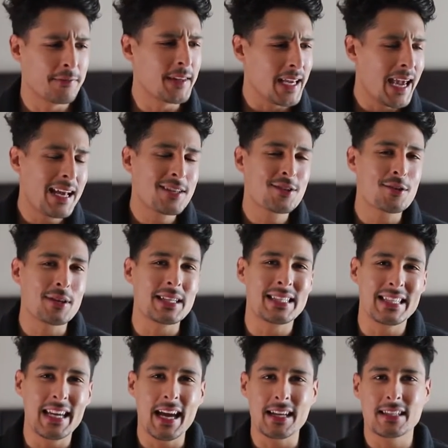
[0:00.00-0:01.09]
If the answer
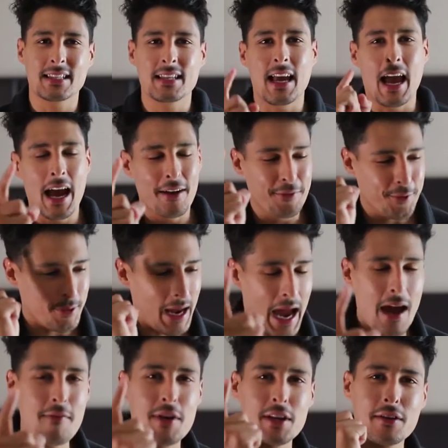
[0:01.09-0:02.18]
is yes, after
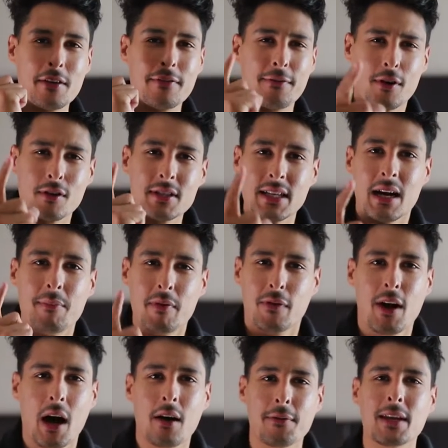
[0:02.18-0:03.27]
having your first cup
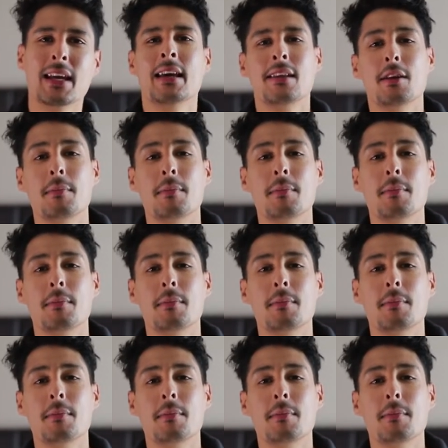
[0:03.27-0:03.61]
of coffee,